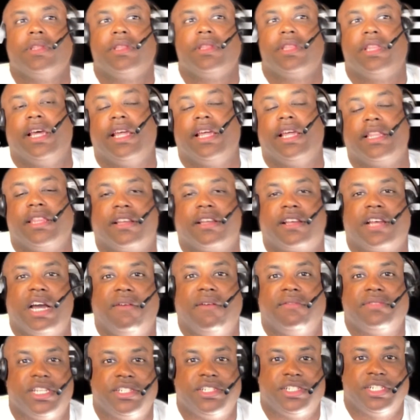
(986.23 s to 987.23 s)
the
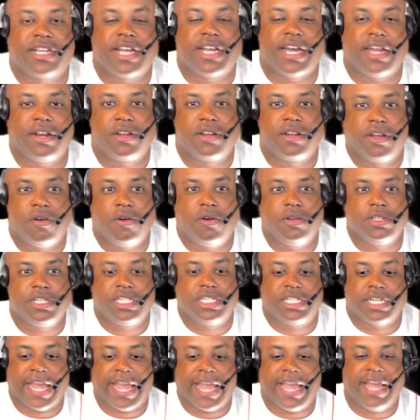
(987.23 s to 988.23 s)
conversation kind of goes,
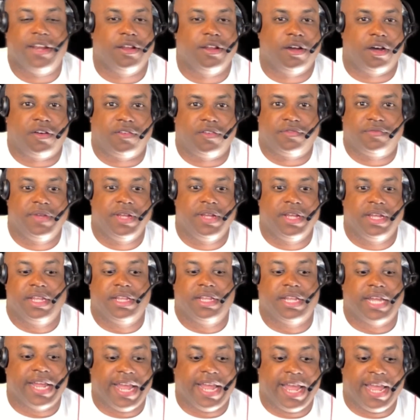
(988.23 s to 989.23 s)
it's a handoff.
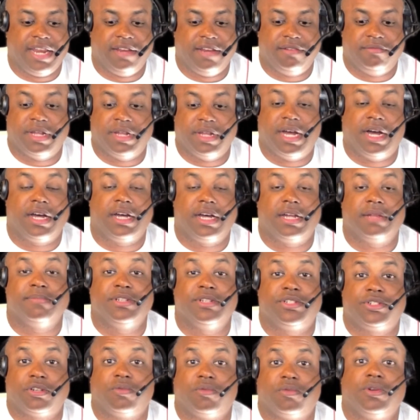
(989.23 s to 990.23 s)
Like, hey,
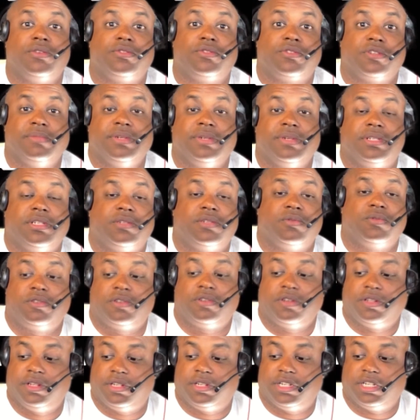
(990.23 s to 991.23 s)
Mr. Realtor, Mrs.
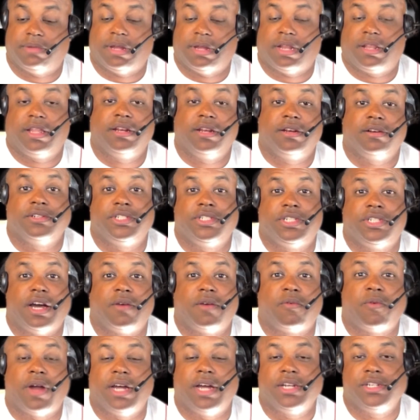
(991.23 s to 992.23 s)
Realtor, this is my lender, Sean
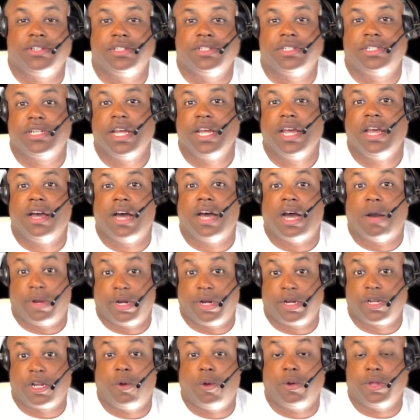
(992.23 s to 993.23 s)
Rogers. I want
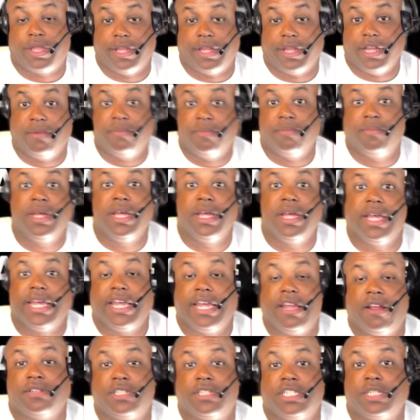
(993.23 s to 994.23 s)
to go with him.
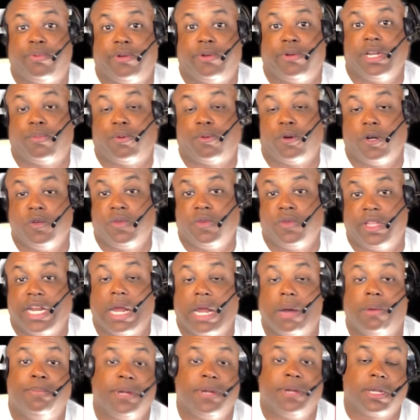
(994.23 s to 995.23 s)
Here's his pre-approval. Then
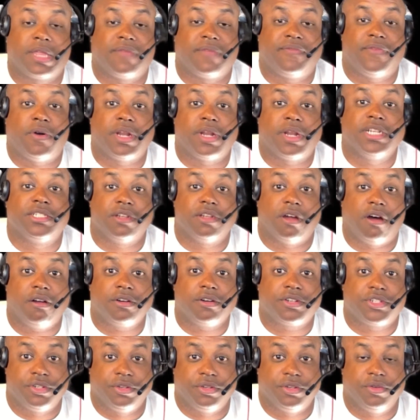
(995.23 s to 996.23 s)
I'll pick up the phone and talk
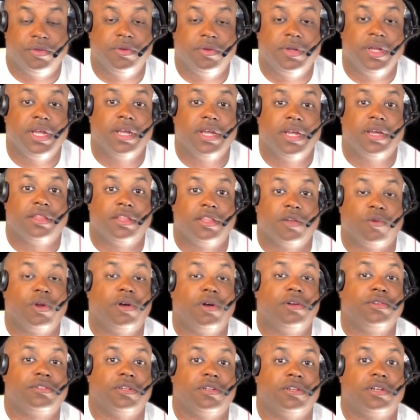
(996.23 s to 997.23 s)
to the
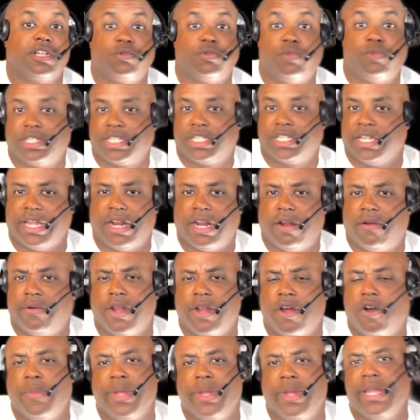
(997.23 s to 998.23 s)
realtor because once again, they don't
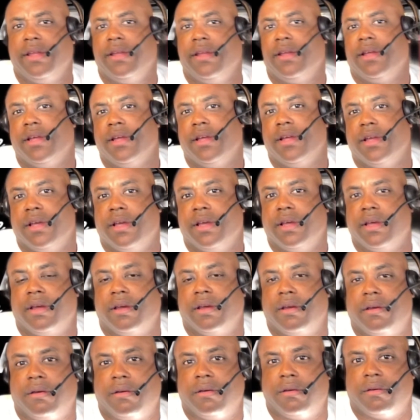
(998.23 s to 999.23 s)
know me,
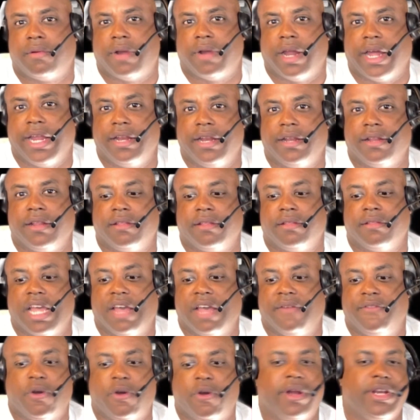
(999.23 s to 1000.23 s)
right? They
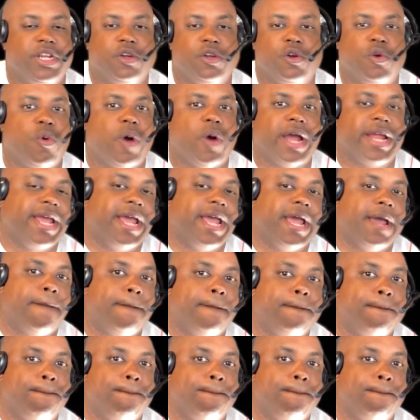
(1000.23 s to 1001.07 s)
have no idea who I am,